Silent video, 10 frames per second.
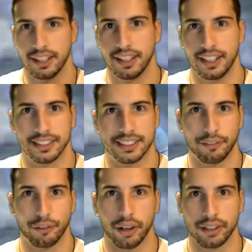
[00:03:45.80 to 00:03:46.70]

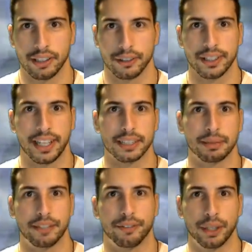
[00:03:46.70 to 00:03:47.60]
Sephiroth, literally, I
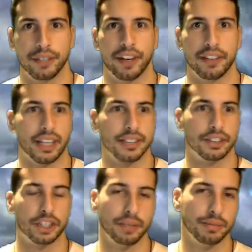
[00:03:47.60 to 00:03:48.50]
spent forty-five thousand
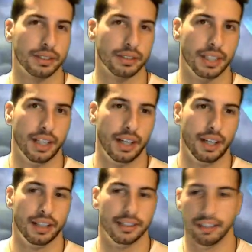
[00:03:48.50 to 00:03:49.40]
gems.
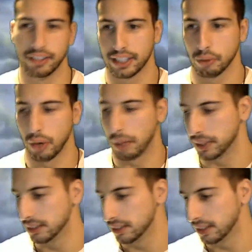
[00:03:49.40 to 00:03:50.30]
Never got the
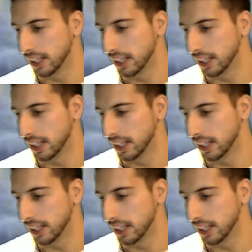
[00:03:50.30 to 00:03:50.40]
weapon.